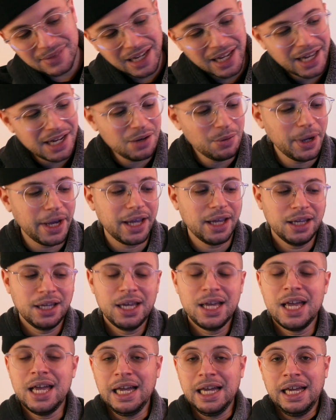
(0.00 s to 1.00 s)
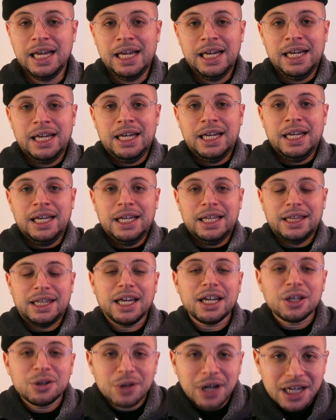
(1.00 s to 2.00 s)
Anyway,
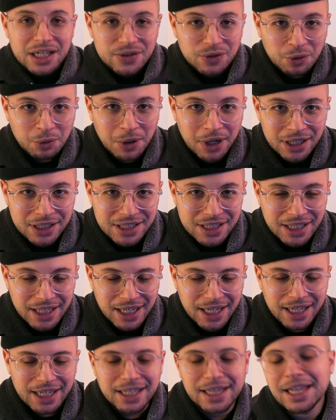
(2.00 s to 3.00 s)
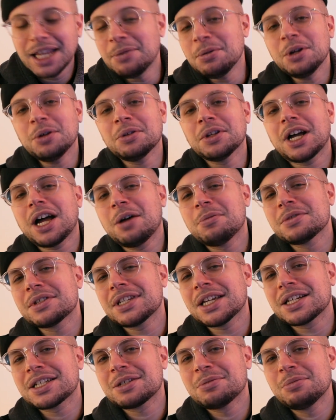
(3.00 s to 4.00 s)
thank you guys for watching. Let me know in the comment
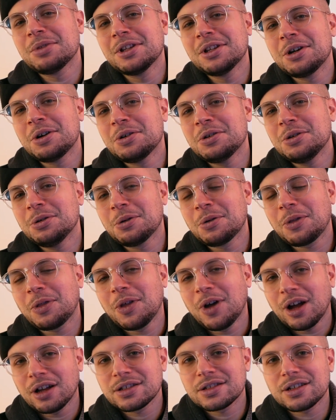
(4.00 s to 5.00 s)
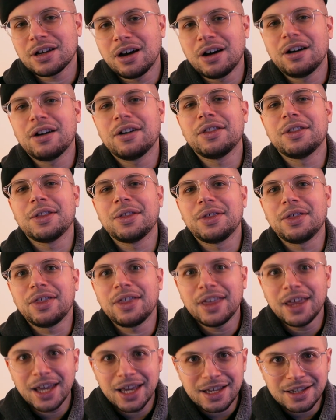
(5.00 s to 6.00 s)
section below your thoughts on
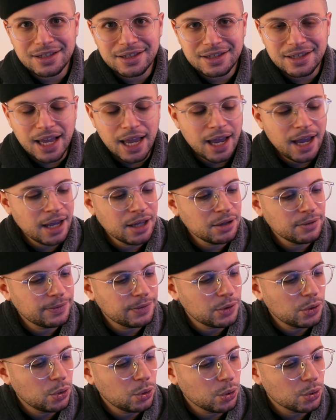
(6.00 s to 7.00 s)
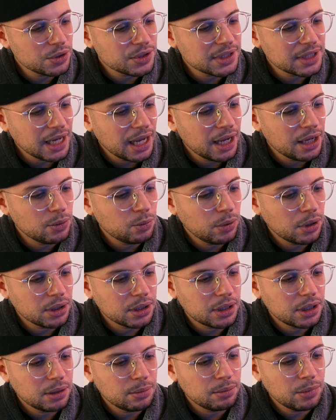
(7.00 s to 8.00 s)
this. And of course, I
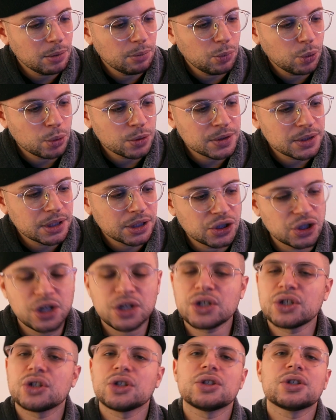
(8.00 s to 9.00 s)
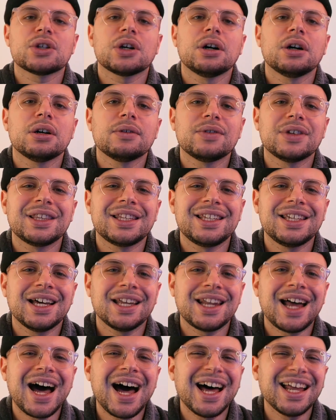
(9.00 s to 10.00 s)
welcome more suggestions of
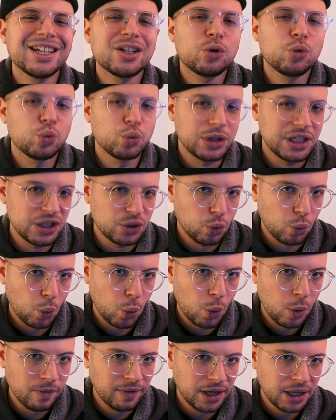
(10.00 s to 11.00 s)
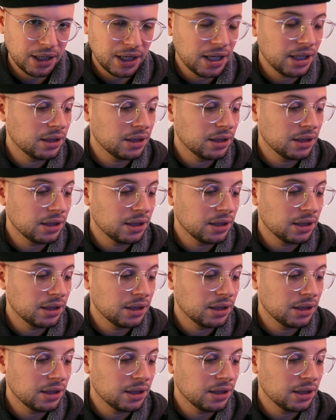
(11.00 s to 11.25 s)
Diana Ankudinova.